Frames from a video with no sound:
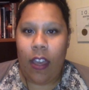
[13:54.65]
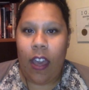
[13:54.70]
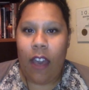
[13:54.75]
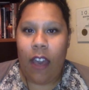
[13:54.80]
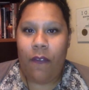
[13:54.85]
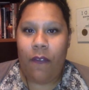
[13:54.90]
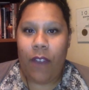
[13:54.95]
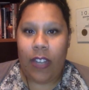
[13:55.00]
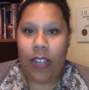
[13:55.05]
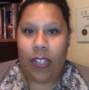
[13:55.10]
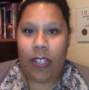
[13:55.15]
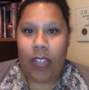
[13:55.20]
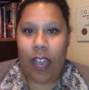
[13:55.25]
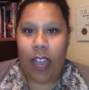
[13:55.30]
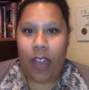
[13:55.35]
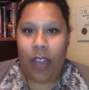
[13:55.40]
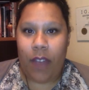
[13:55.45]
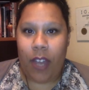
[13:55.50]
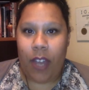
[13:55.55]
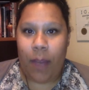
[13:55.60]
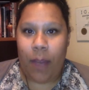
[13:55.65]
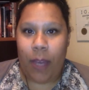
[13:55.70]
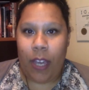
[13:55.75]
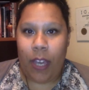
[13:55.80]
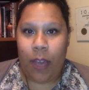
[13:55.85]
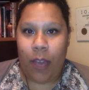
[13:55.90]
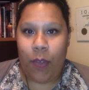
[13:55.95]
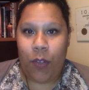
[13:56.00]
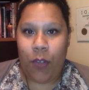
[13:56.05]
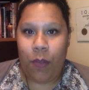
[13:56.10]
Events I have coming
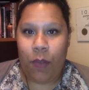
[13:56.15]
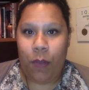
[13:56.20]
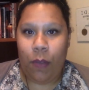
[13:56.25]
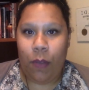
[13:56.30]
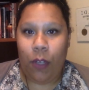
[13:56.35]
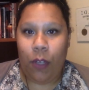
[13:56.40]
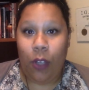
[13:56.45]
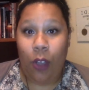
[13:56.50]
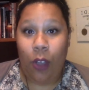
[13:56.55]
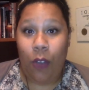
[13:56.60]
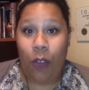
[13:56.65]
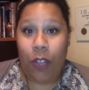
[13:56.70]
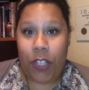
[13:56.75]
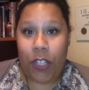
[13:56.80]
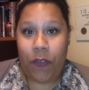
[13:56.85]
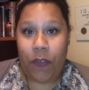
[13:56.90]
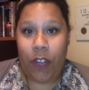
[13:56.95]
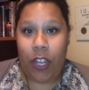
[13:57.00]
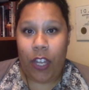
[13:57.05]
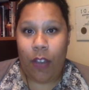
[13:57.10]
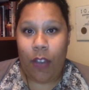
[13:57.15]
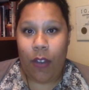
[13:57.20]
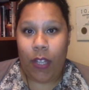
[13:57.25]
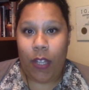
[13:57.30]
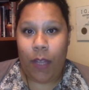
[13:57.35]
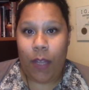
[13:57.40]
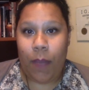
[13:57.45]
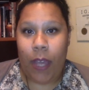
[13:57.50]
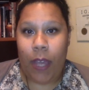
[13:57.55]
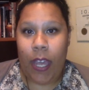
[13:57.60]
up should be below this video on
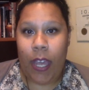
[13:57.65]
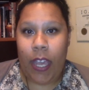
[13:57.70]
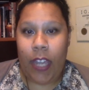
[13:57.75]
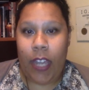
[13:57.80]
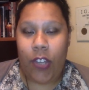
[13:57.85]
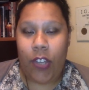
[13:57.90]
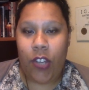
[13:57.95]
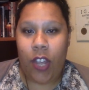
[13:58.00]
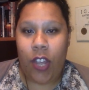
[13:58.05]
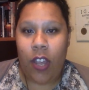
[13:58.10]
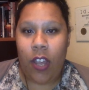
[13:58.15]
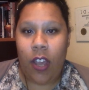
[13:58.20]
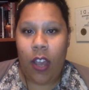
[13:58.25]
the page.